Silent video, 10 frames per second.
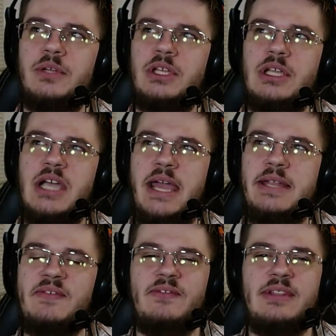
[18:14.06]
kind
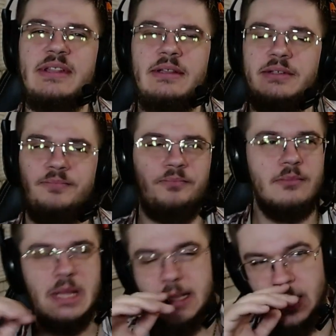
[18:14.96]
of
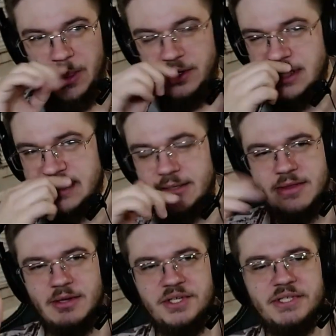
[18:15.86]
there is
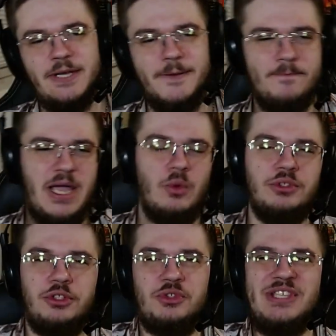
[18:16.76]
a I
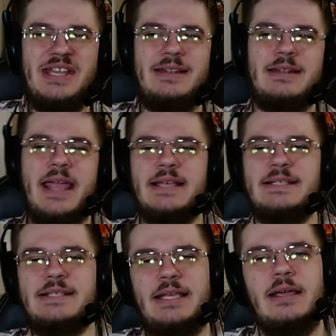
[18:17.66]
wanted to say
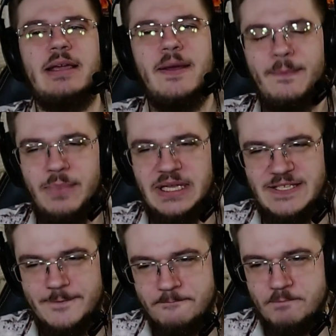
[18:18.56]
Nazi, but
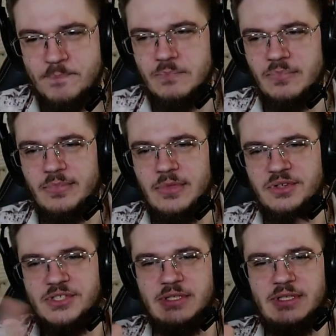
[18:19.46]
there
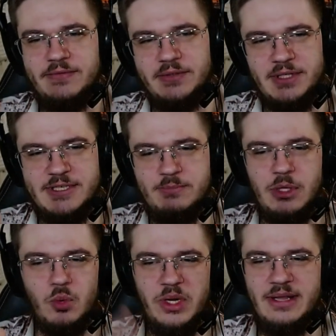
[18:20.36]
is a difference
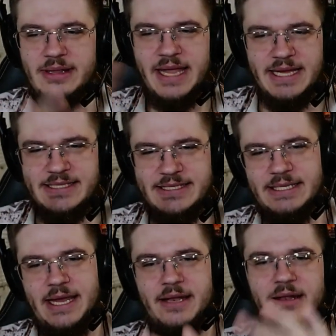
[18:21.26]
between Nazi
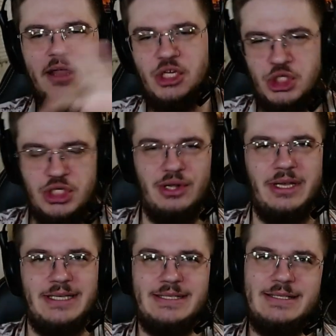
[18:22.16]
and
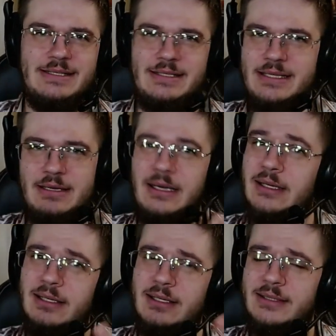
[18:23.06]
nationalists.
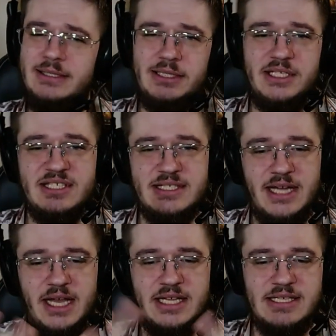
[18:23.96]
It's
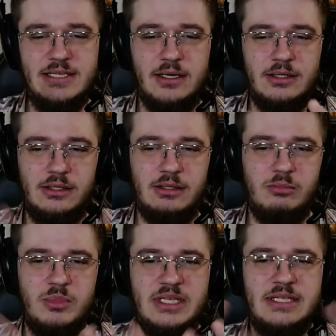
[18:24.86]
kind of subtle,
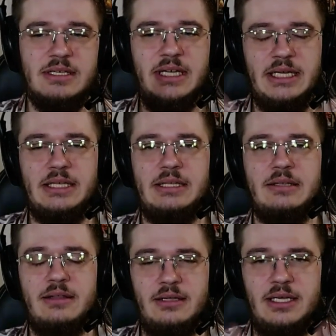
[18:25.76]
but it
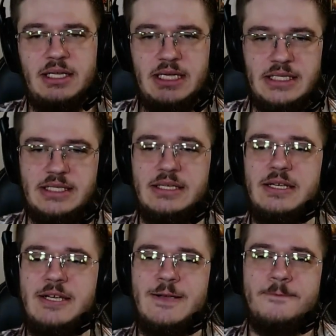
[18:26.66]
is.
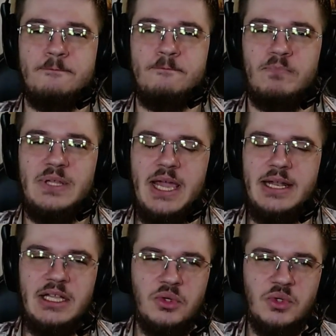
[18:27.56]
And
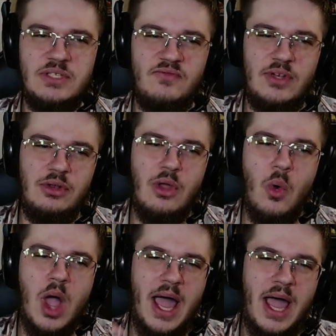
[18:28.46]
I don't even
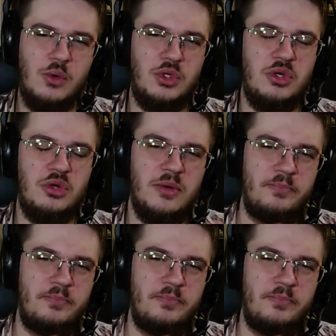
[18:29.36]
know how to